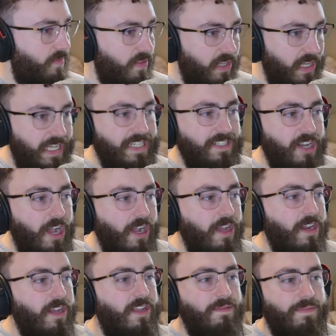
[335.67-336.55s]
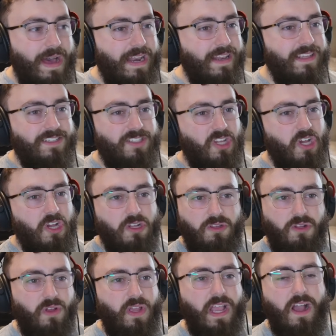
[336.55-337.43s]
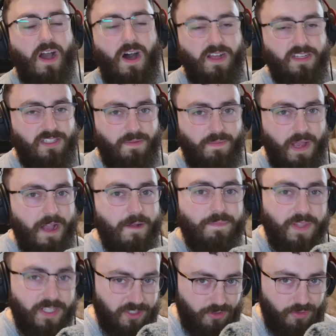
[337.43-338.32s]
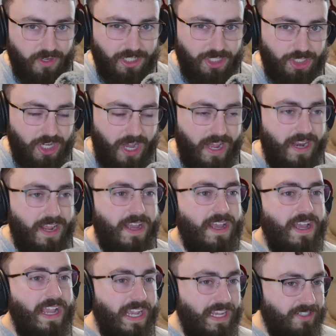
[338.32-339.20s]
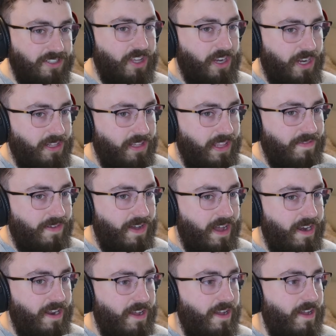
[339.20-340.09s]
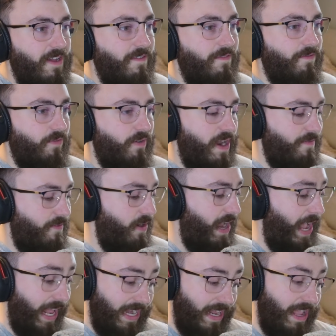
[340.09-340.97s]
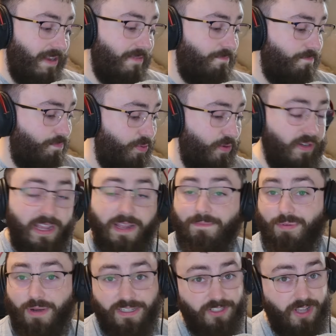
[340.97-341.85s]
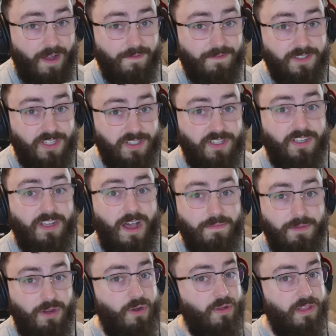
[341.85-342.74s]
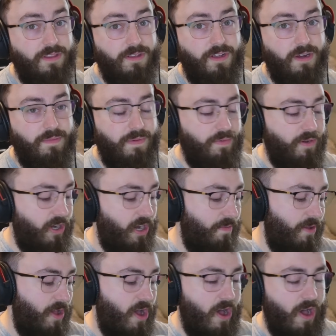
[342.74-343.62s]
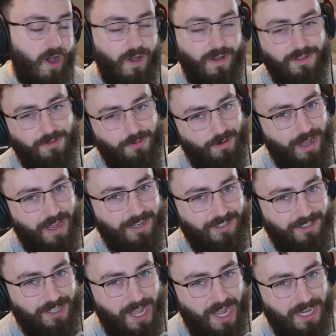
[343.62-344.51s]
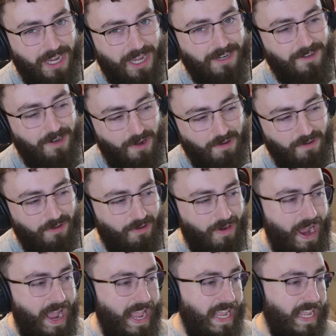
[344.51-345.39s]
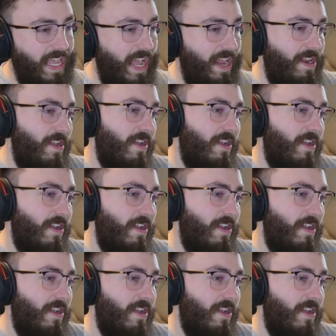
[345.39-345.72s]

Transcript: he's not going to come out of this looking awesome. This screenshot is going to live on forever. And in press conferences to come, you know that they're going to be bringing up, oh, Israel Adesanya, don't cry again.